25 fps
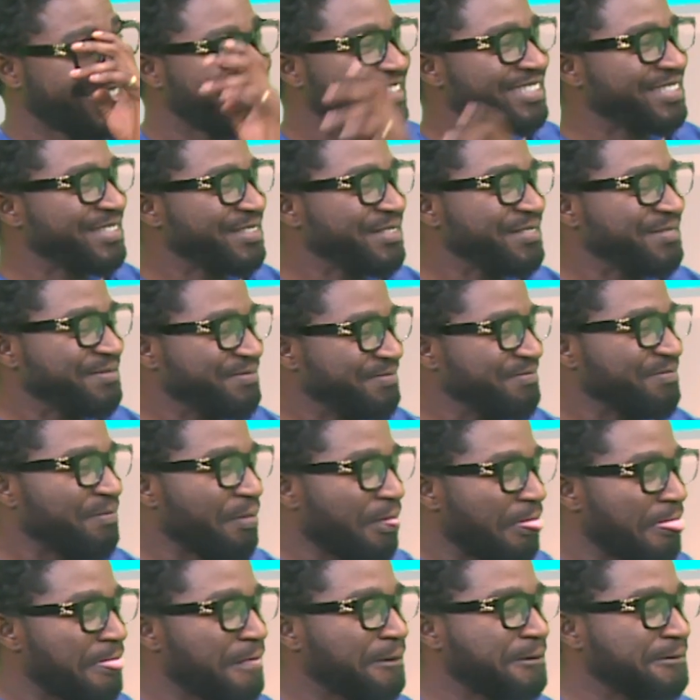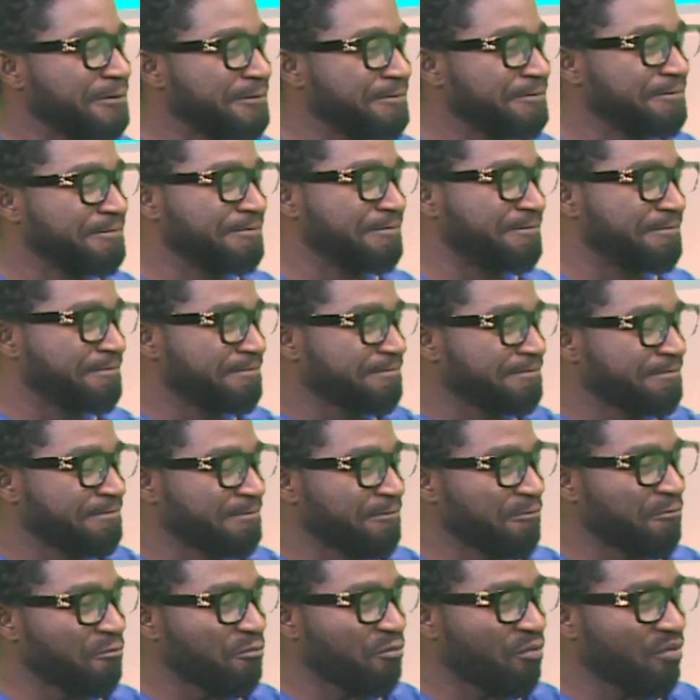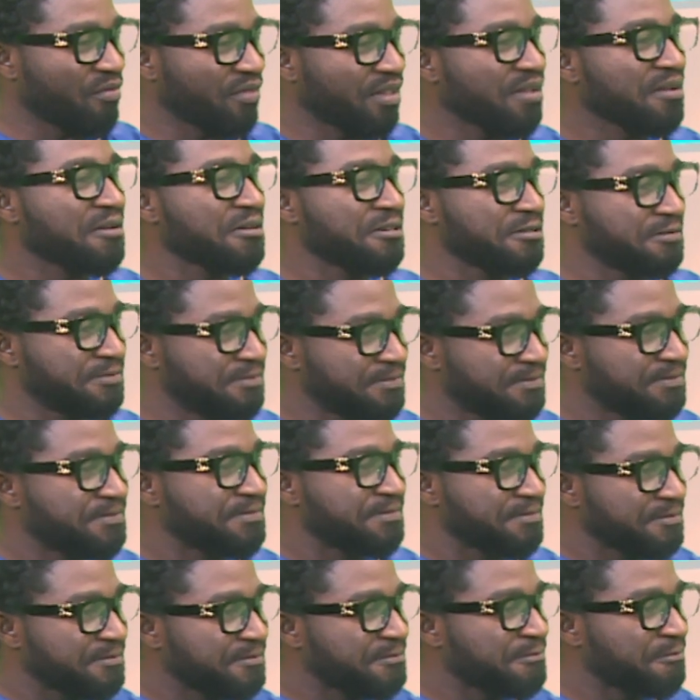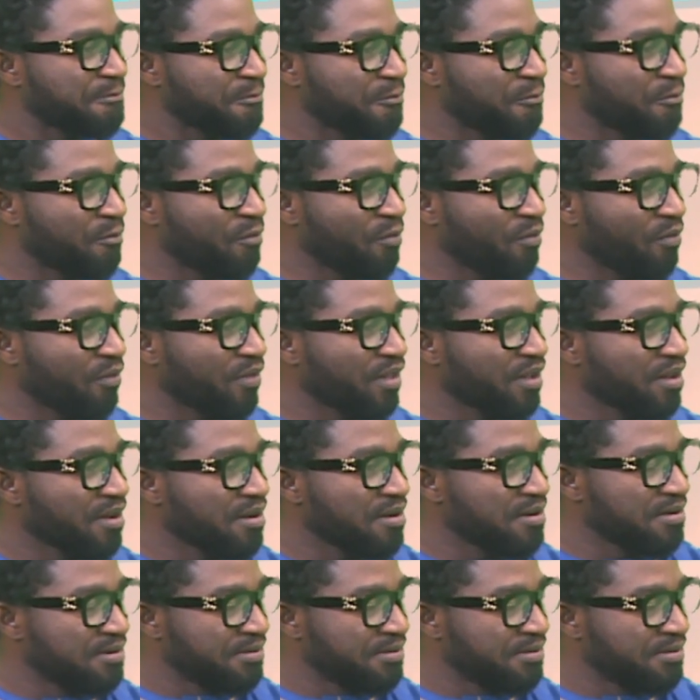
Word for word: And I thank God we're still here. People love us. I mean, still streaming the songs.